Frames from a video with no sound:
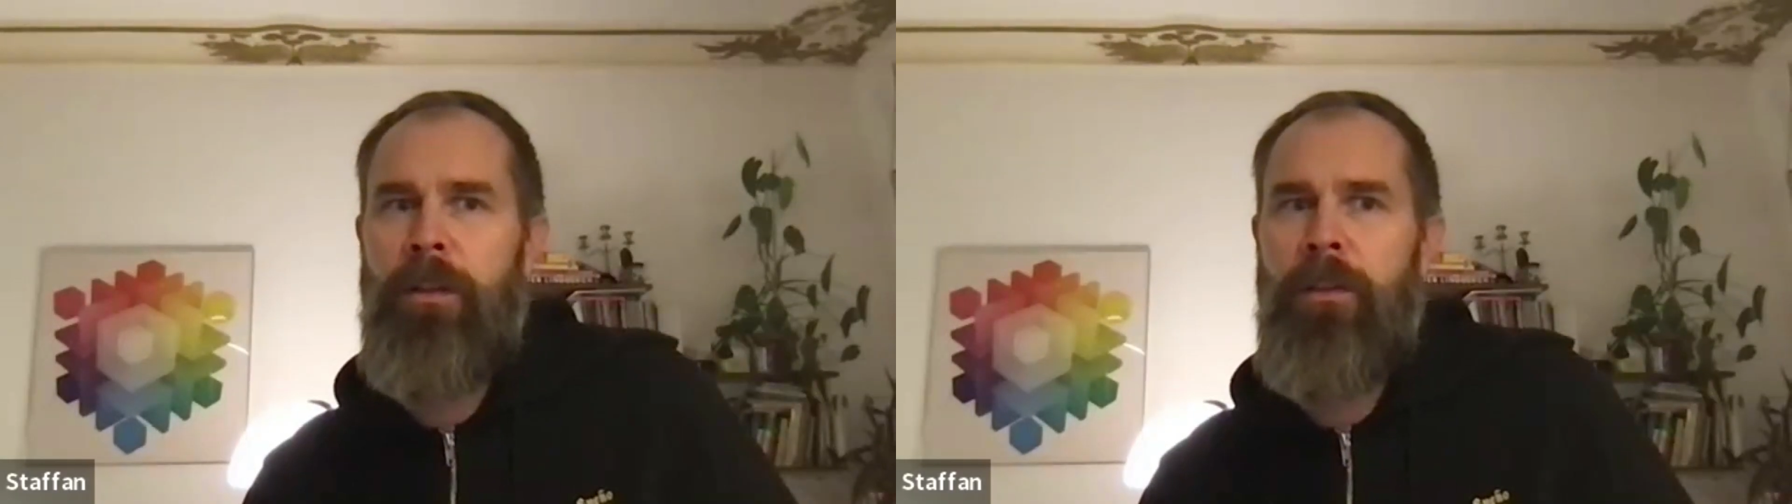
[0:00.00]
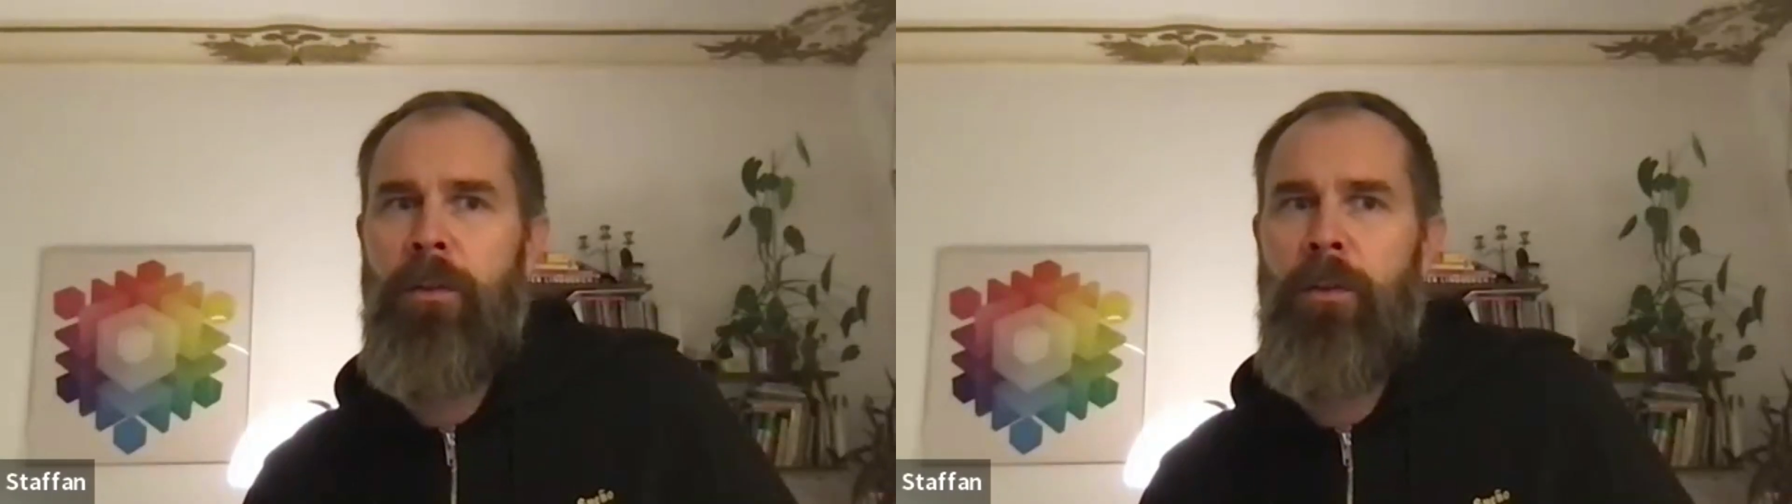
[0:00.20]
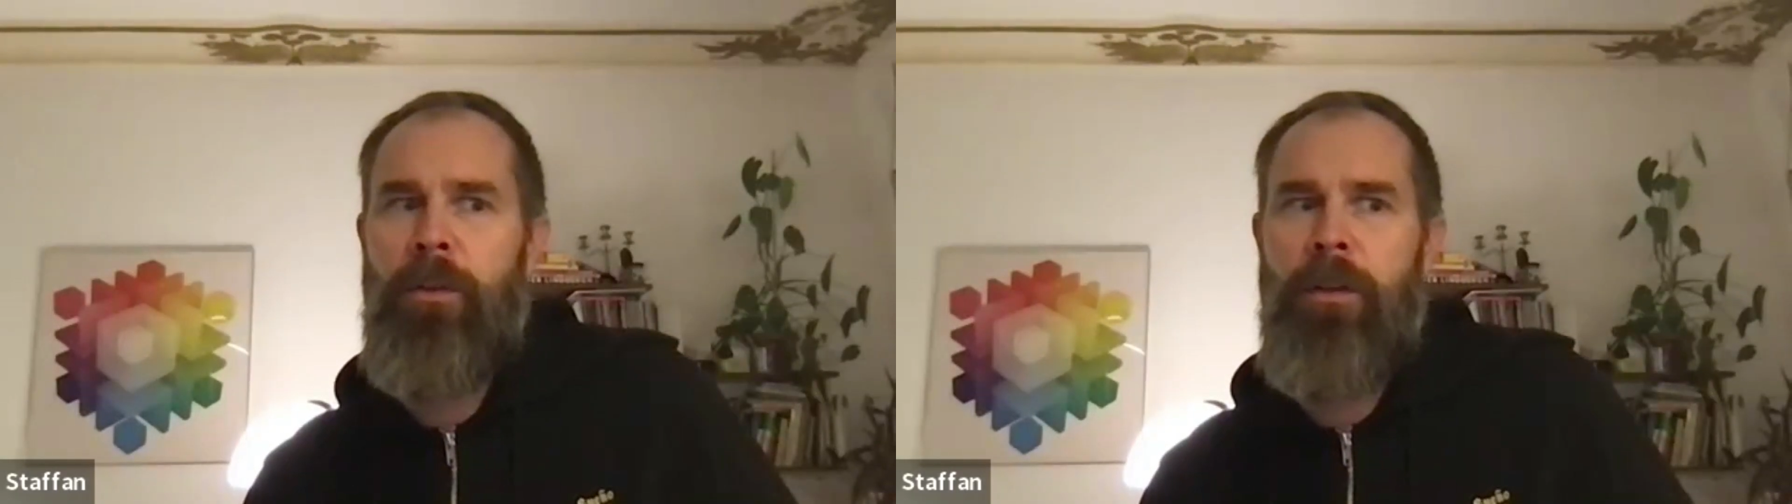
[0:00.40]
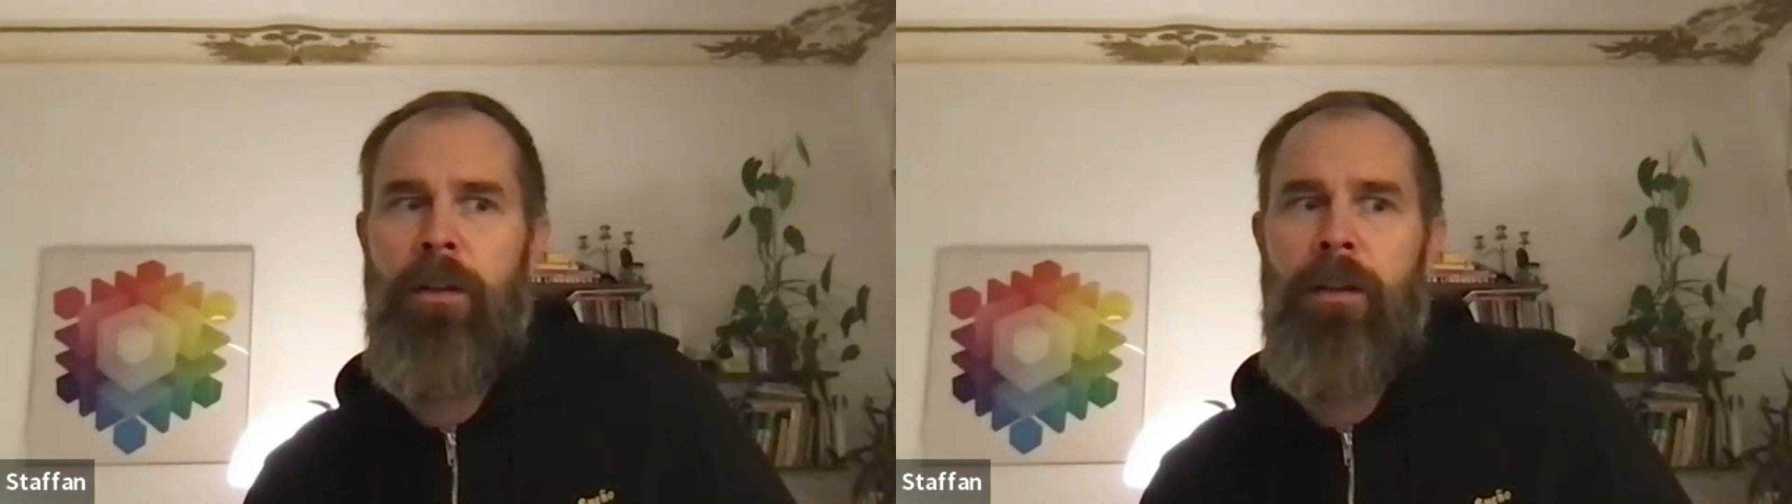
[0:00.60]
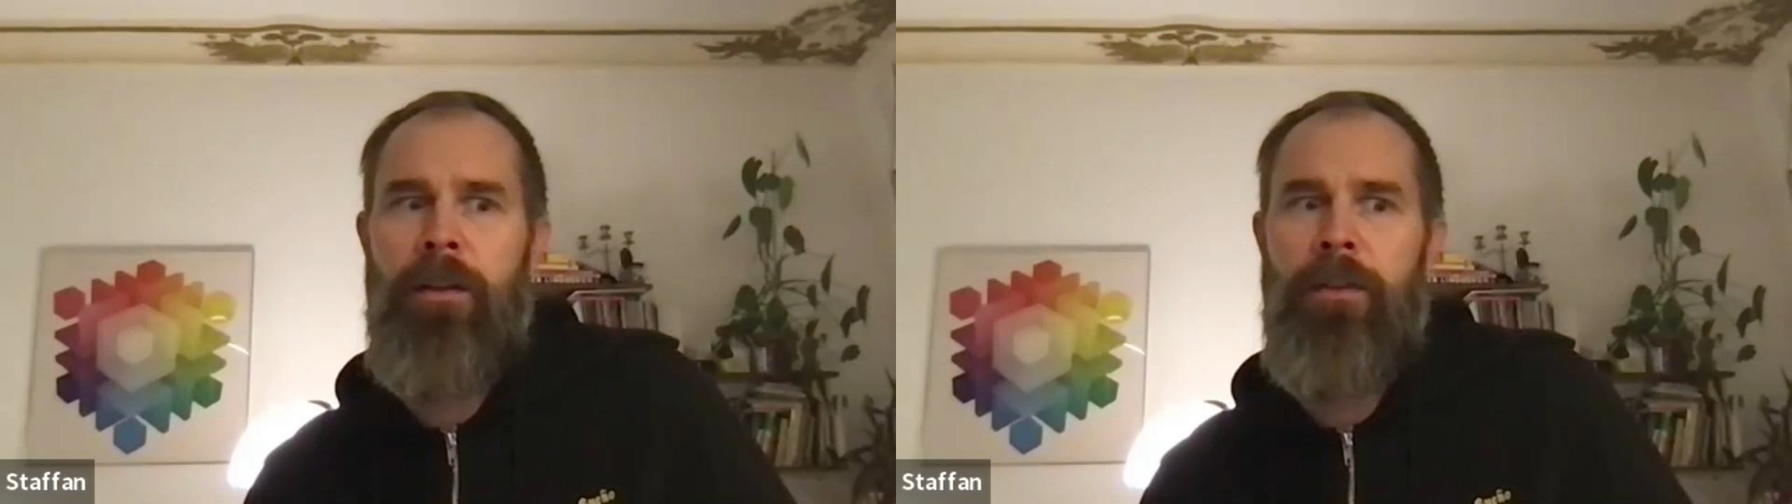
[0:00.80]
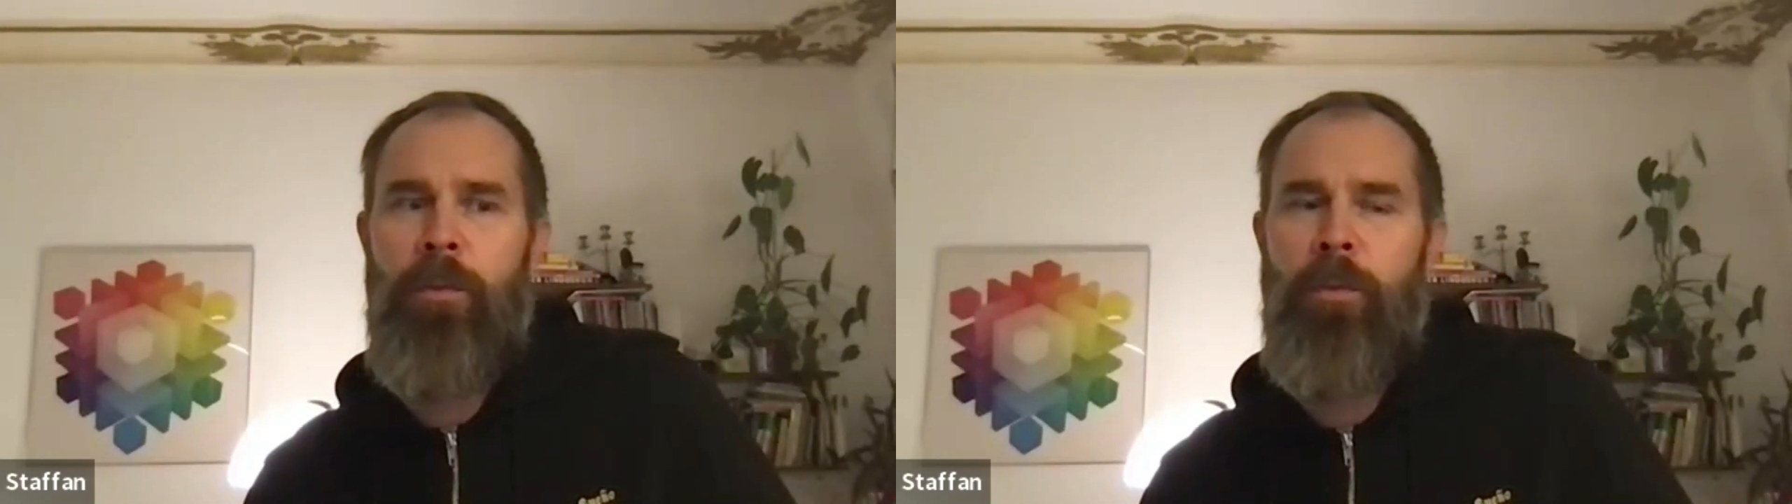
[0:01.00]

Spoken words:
it's also nice